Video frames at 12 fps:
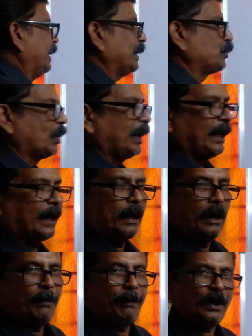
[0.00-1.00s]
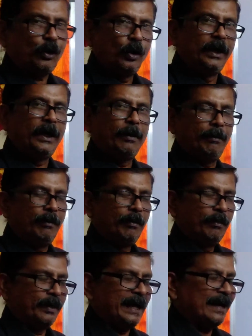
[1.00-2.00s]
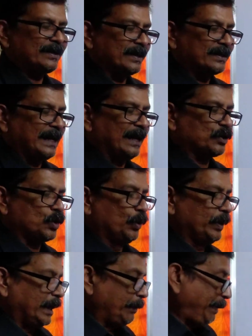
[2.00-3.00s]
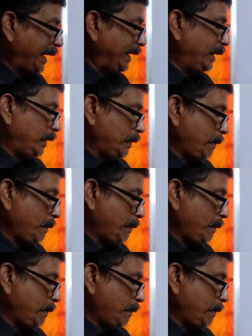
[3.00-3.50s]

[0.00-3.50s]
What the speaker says: natural and petroleum gases also we can find.